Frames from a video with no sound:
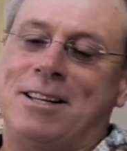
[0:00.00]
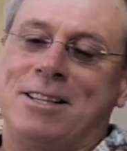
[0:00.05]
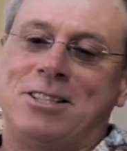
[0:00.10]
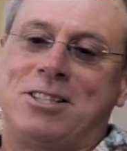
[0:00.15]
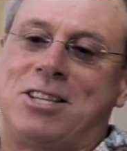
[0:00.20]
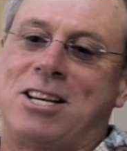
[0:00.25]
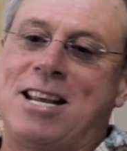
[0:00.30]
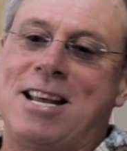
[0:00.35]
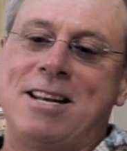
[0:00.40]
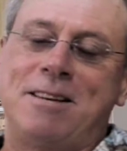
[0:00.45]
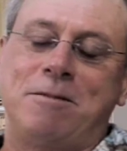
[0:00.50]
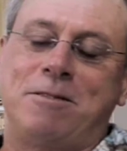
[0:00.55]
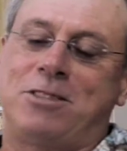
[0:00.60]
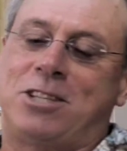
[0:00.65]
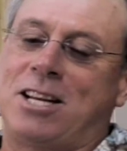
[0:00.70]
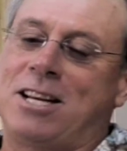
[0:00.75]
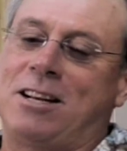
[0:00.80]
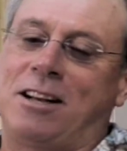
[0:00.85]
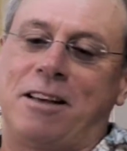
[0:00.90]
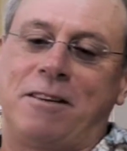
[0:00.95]
Gene
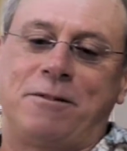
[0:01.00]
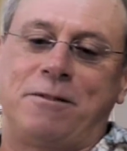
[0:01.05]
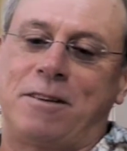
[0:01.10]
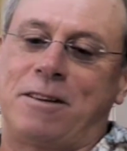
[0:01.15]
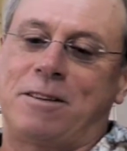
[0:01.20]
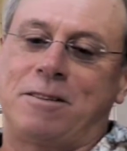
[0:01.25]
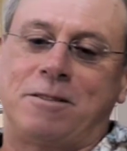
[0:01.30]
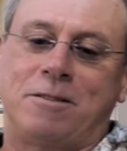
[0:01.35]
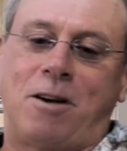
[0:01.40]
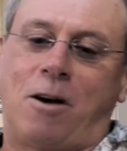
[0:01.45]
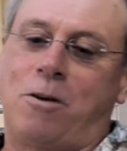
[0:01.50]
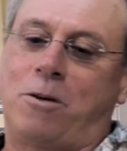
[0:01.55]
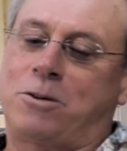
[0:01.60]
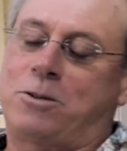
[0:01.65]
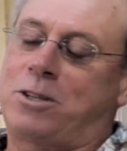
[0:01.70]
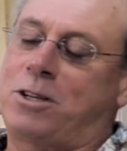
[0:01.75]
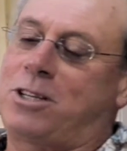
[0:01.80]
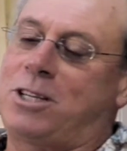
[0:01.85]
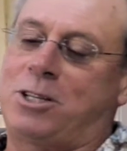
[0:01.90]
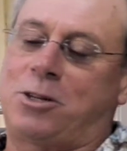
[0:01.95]
loved it. Oh,
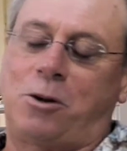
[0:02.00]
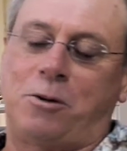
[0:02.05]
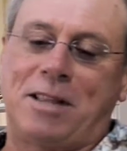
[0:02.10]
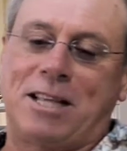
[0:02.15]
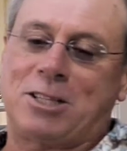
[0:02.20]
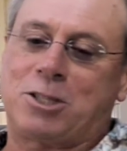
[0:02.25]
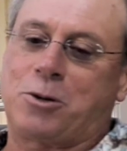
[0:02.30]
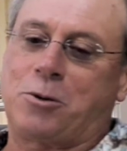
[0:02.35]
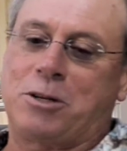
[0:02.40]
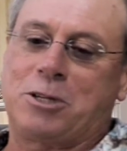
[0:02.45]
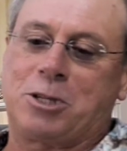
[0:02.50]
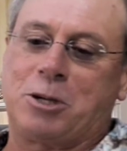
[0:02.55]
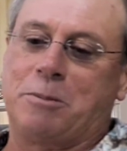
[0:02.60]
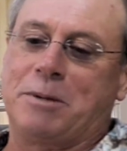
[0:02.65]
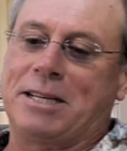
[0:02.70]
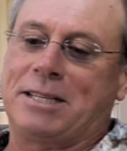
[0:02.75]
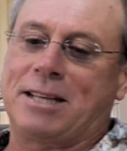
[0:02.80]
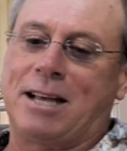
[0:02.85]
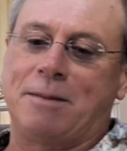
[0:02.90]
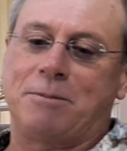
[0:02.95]
she told that story so
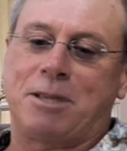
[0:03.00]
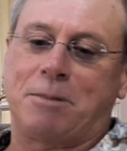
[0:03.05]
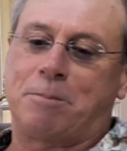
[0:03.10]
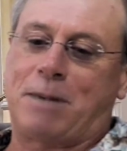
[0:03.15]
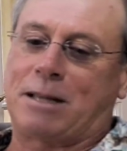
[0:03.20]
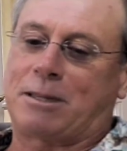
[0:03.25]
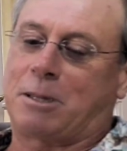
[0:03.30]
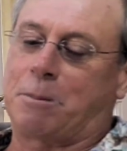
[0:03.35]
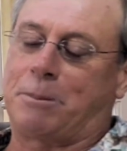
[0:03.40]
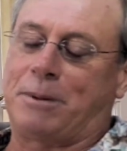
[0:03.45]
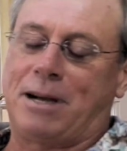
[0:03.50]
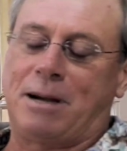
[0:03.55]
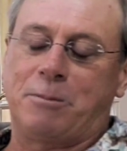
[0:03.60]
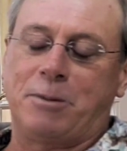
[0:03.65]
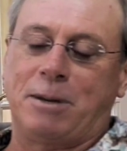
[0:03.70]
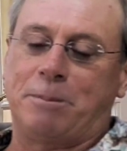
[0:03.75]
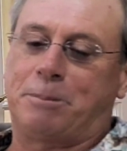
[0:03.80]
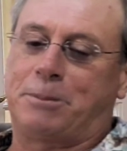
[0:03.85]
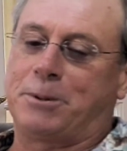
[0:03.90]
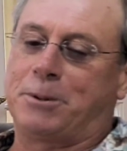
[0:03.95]
many times. The bomb
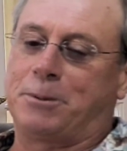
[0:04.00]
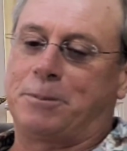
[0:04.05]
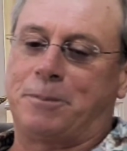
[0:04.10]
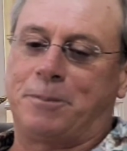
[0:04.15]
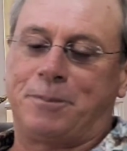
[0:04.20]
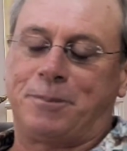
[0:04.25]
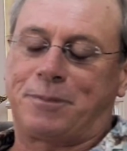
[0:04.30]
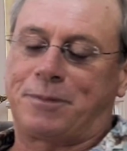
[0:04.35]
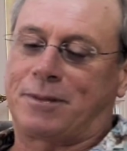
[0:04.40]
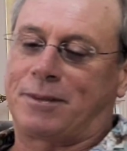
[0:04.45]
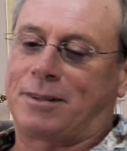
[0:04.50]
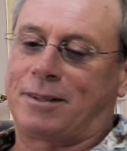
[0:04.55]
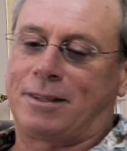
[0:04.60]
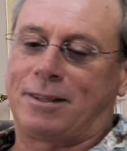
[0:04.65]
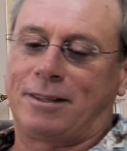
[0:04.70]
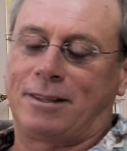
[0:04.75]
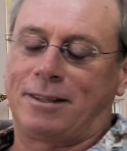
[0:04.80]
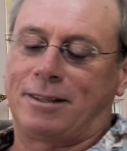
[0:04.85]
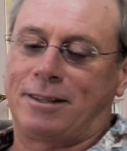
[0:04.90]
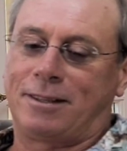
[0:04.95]
went boom.
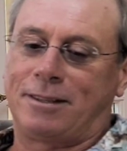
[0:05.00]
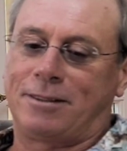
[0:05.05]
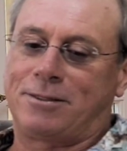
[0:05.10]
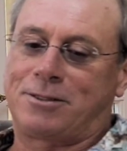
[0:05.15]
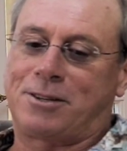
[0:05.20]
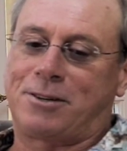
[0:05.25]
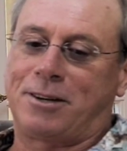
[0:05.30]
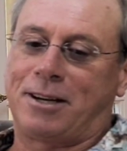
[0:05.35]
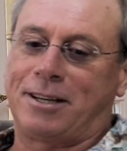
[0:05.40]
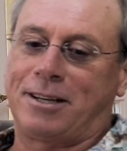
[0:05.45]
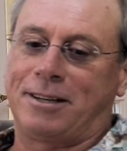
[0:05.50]
It was great.